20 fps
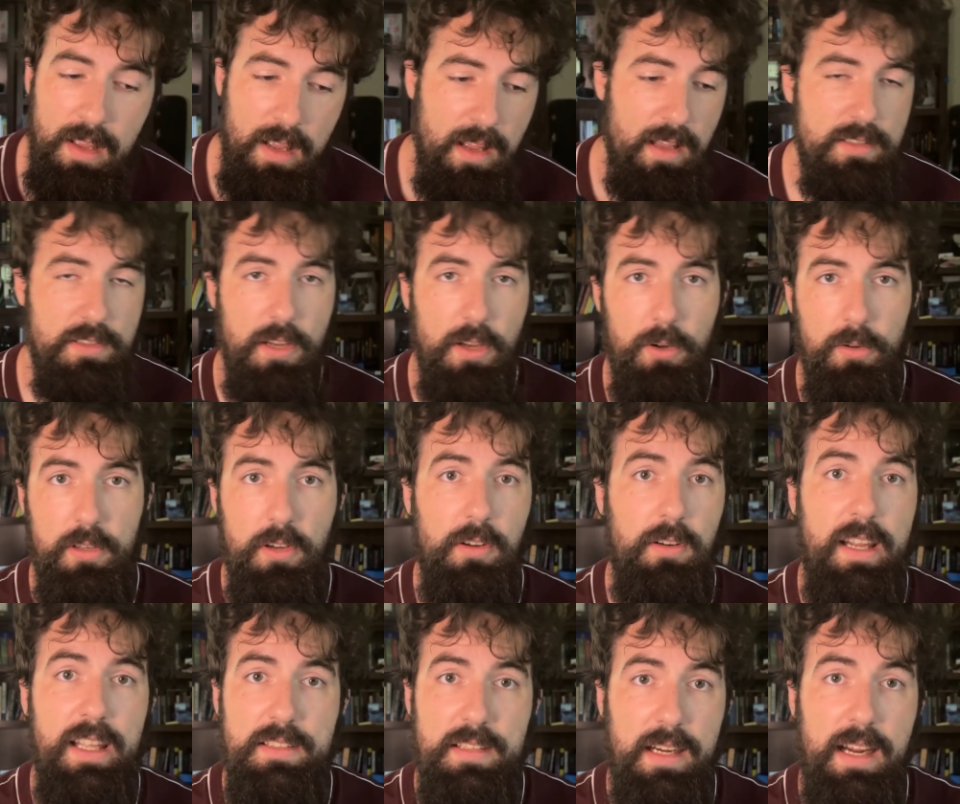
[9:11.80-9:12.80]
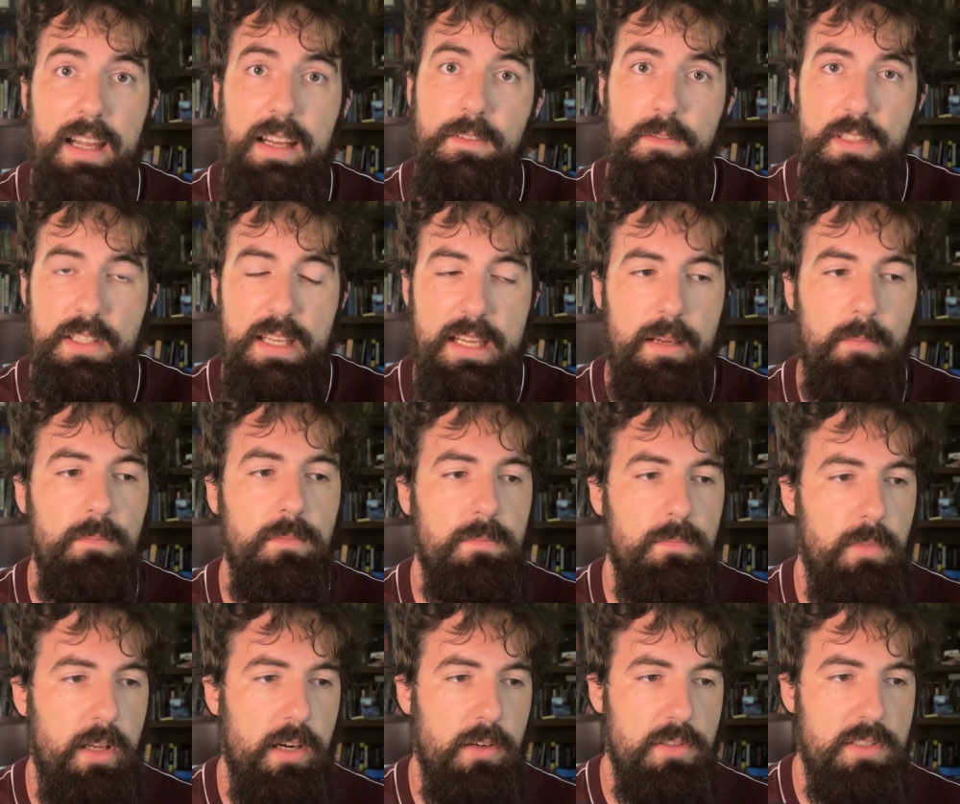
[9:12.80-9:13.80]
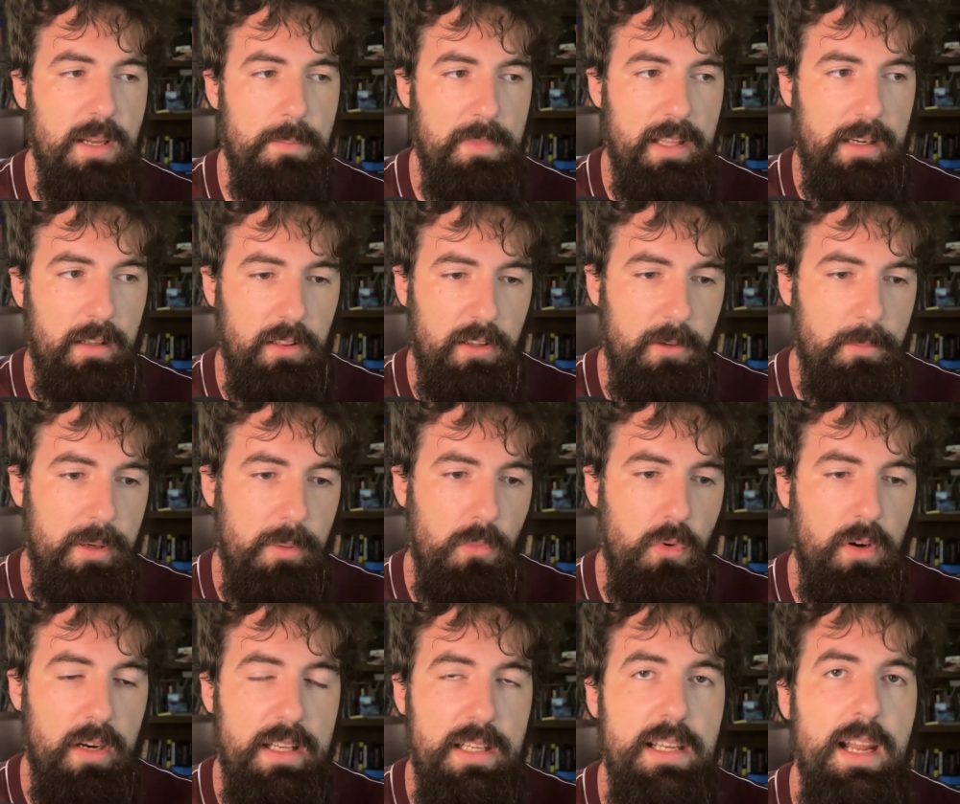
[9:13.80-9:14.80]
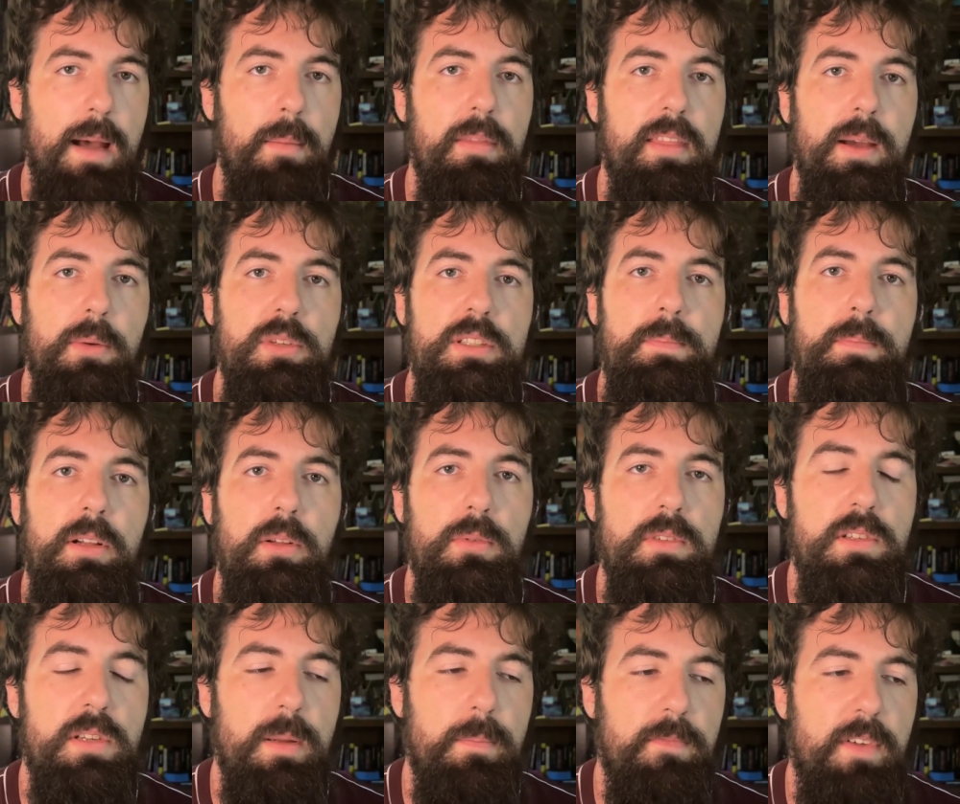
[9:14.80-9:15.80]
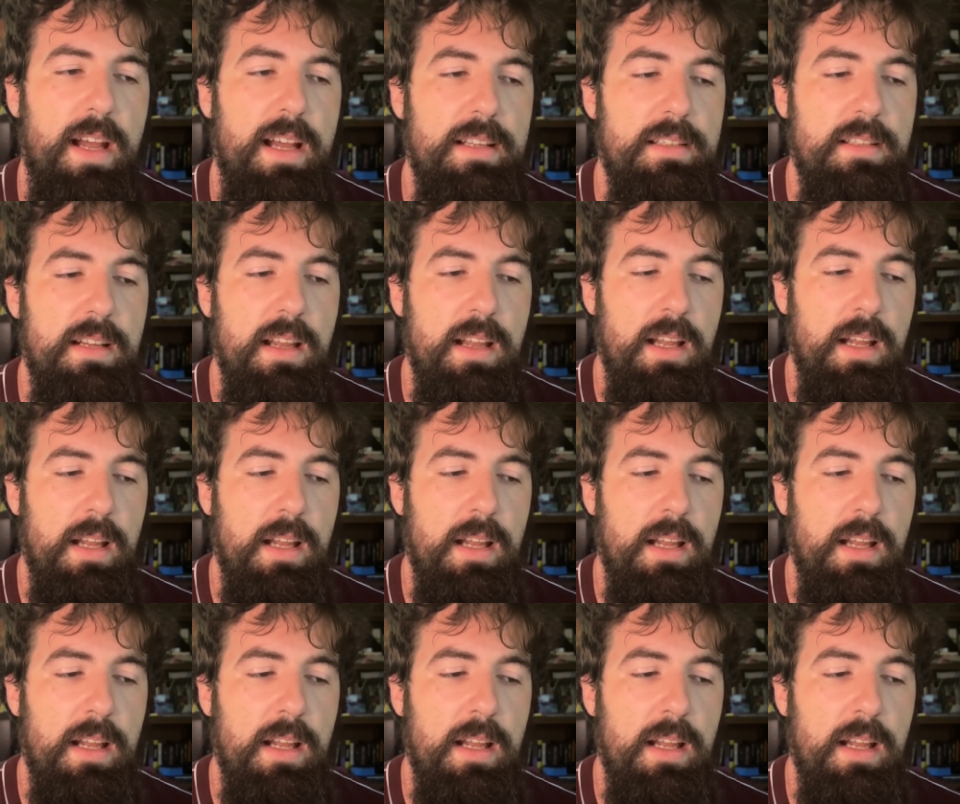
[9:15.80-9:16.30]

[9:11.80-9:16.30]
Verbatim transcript: so you'll get to kind of see, you know, something a little bit more in depth that was built with ShipFast.